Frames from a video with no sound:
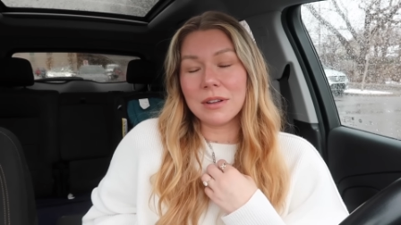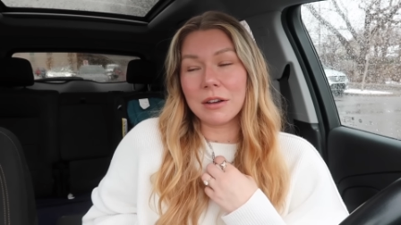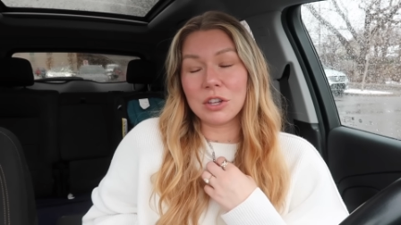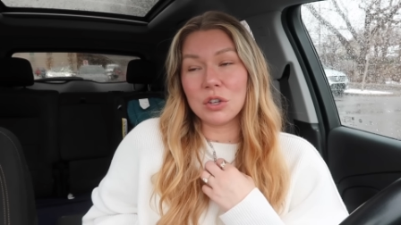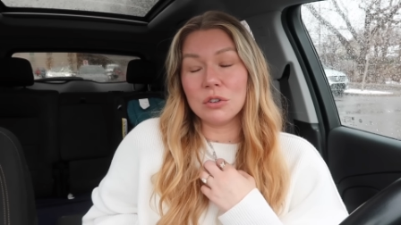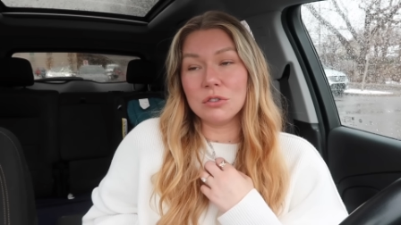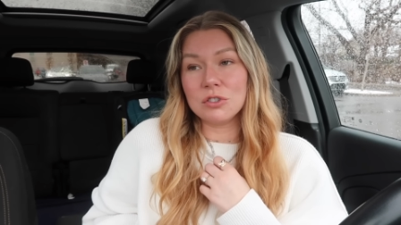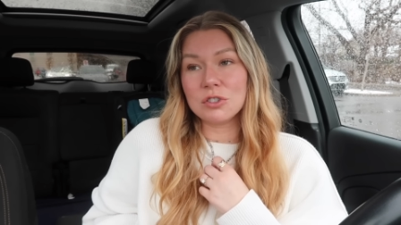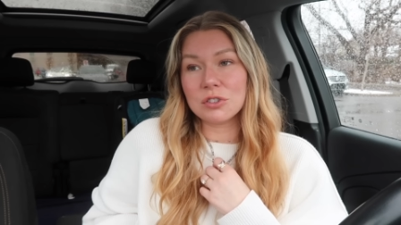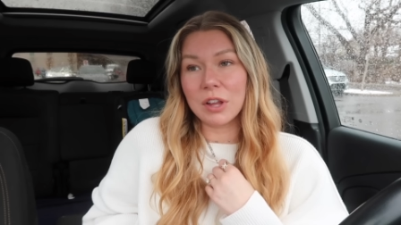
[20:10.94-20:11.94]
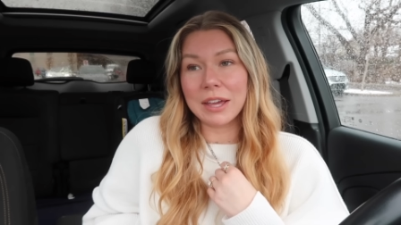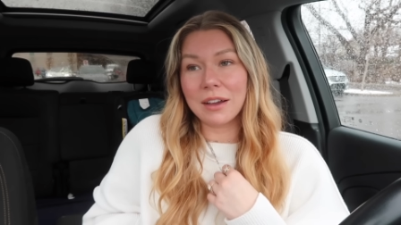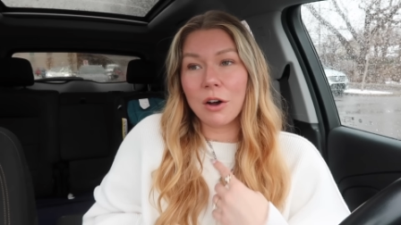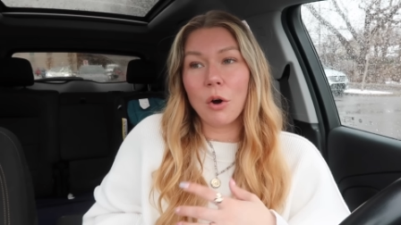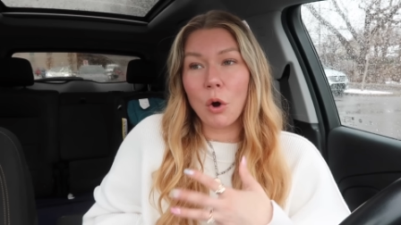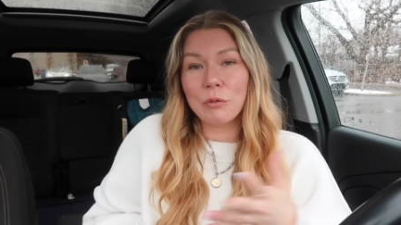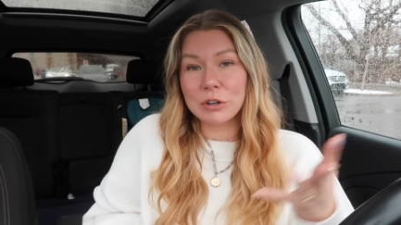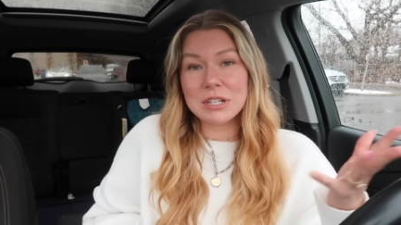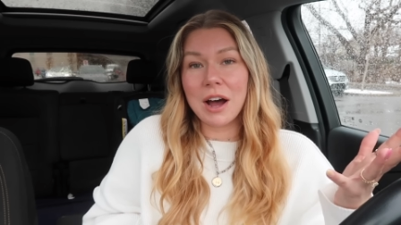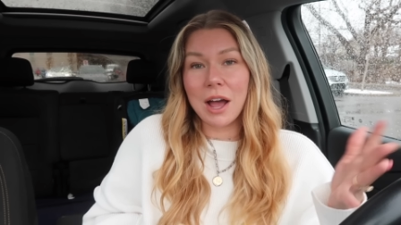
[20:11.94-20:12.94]
a huge like
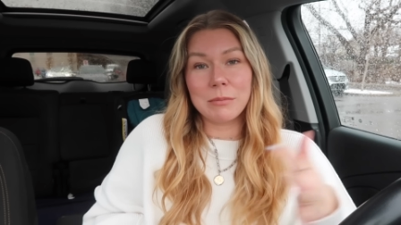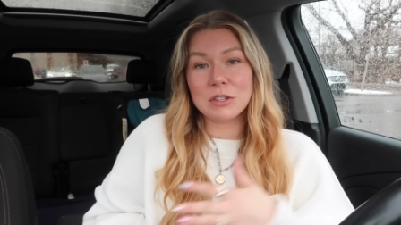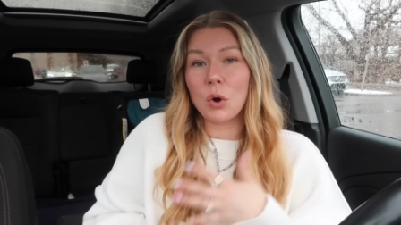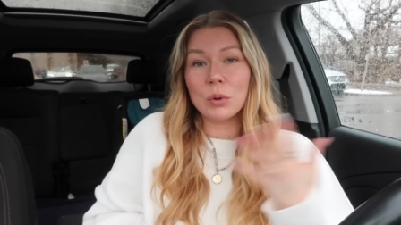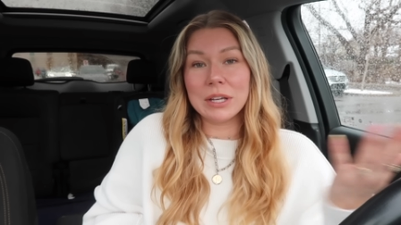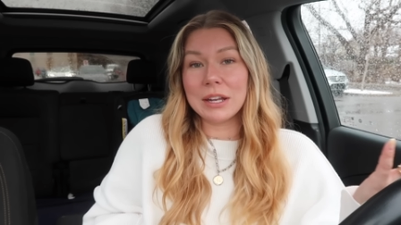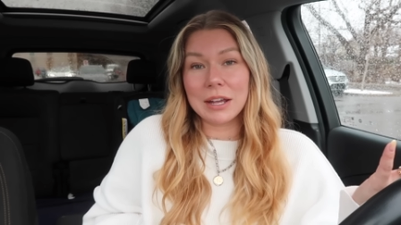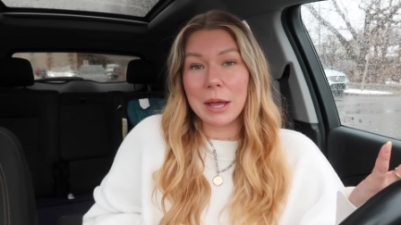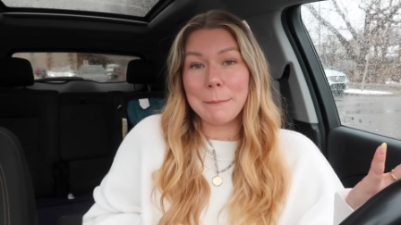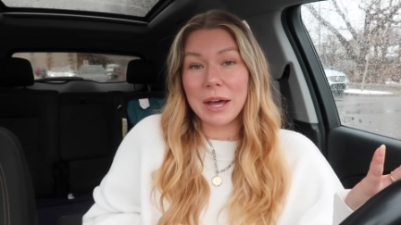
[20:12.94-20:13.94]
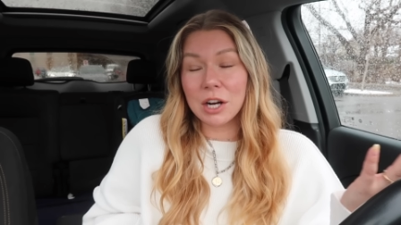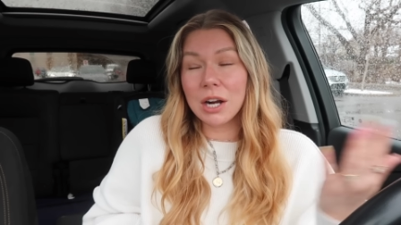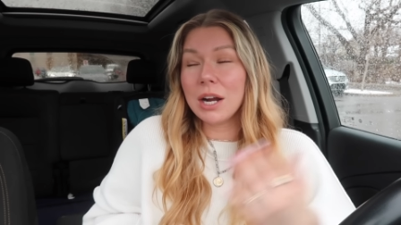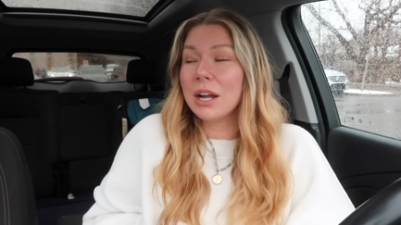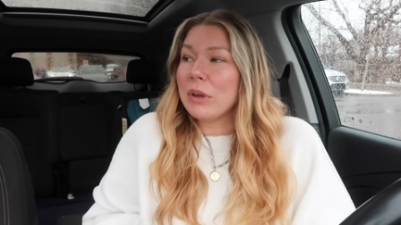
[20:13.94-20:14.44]
over time it's only gonna get better.